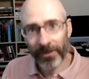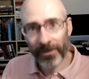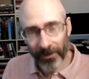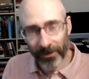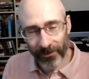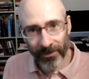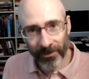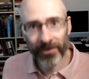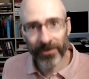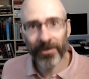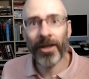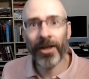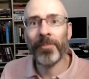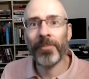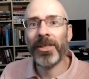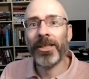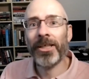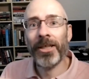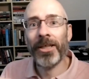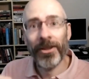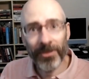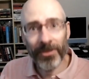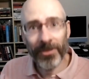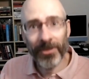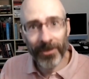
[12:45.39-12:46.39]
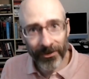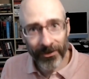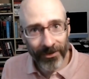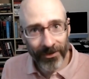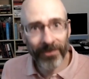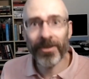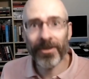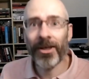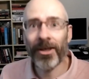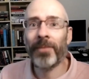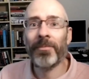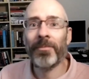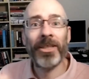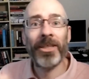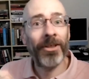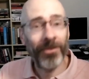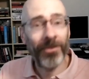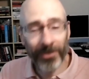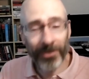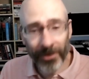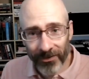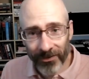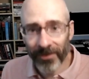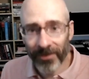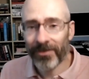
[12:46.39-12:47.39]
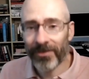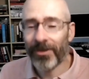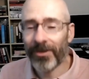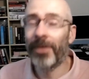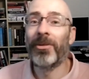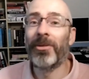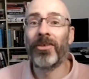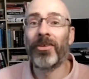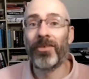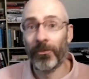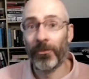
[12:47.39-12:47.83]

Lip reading: this is coming, this is coming, this is coming.